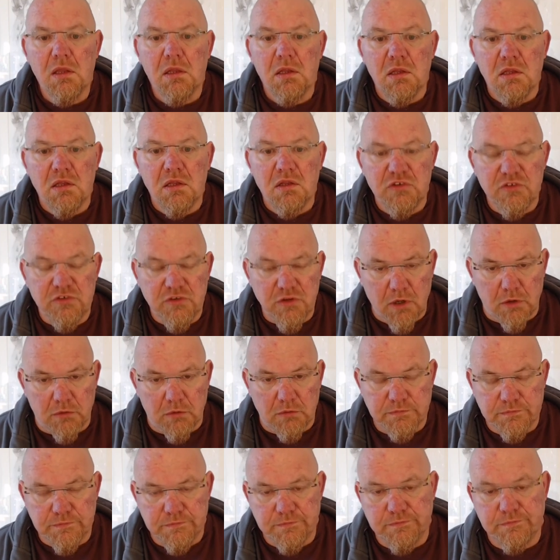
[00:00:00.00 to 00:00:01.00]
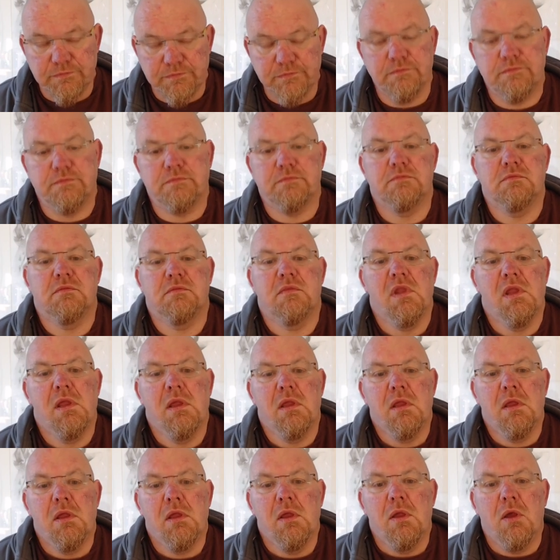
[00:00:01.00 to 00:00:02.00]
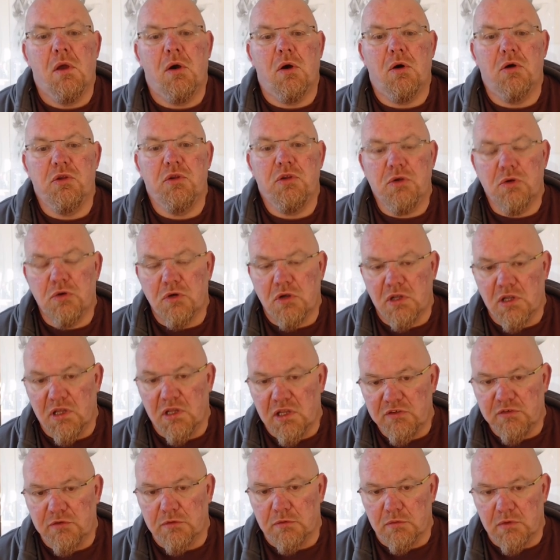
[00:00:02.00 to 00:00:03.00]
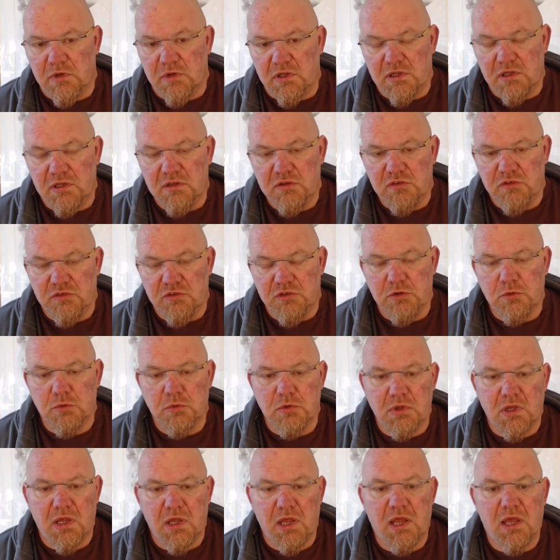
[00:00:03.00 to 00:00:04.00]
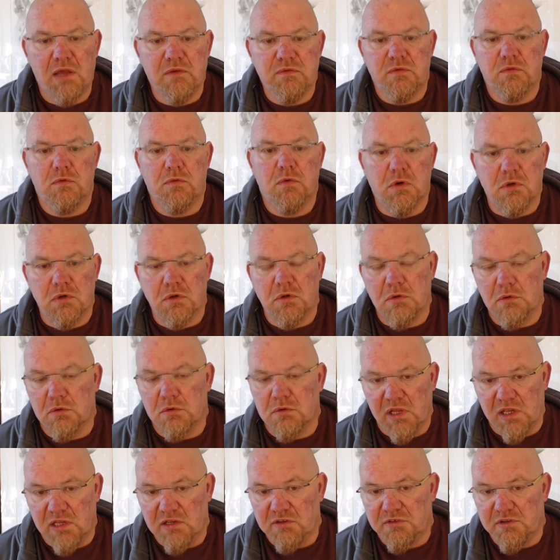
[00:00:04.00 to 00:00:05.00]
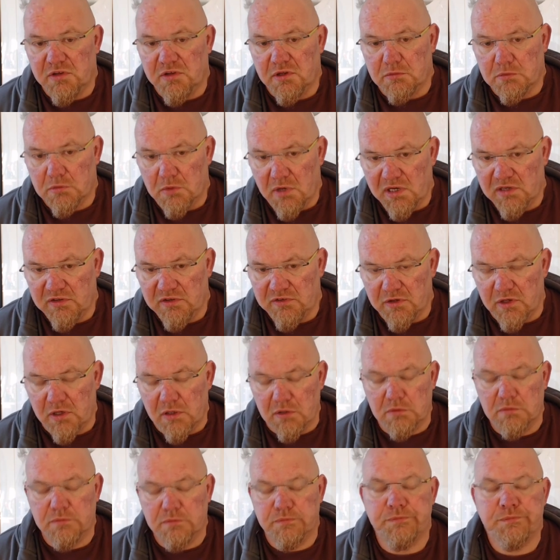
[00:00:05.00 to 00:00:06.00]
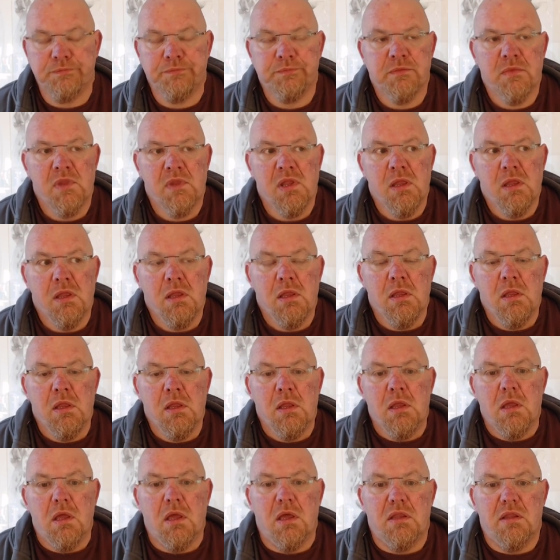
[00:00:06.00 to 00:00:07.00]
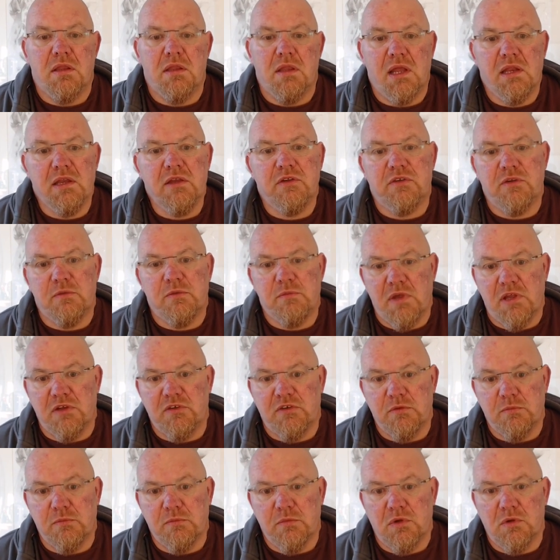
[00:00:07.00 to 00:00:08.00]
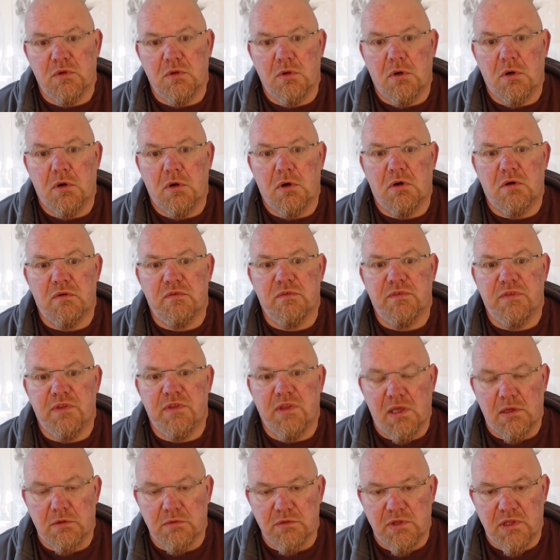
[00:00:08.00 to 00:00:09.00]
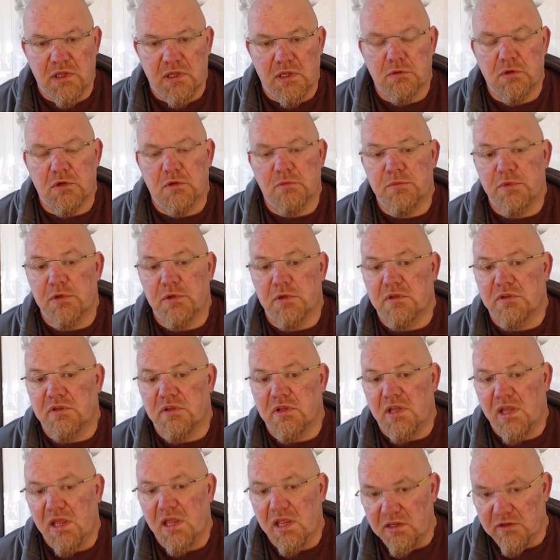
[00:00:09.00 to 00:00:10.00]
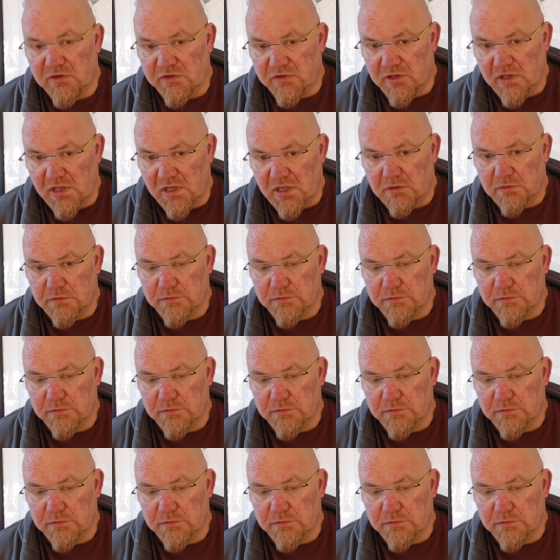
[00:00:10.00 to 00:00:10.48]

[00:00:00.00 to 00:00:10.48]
So, on your cholesterol readings, you will have one called HDL ratio. And that is a measurement of the LDL compared to the HDL.